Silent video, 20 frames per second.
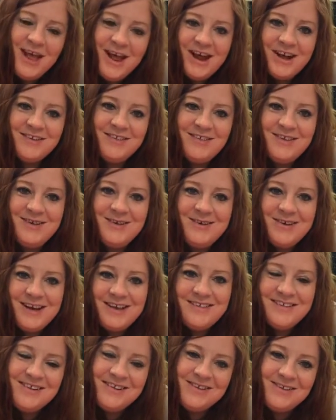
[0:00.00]
I'll see you
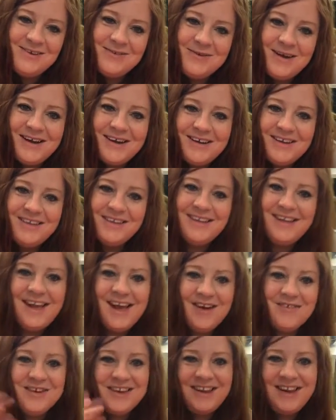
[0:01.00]
guys in a little while.
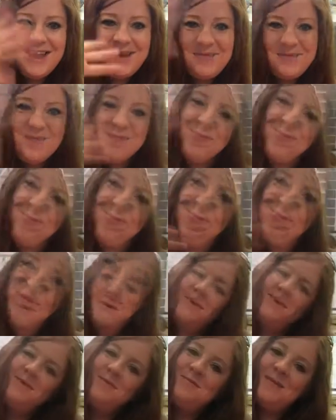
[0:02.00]
Have a good day.
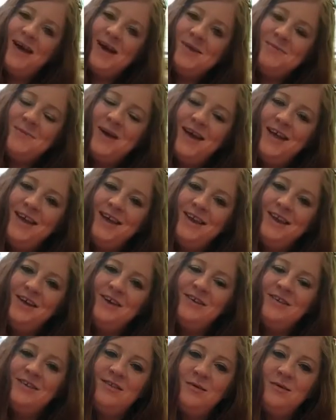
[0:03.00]
Welcome back, Pioneers.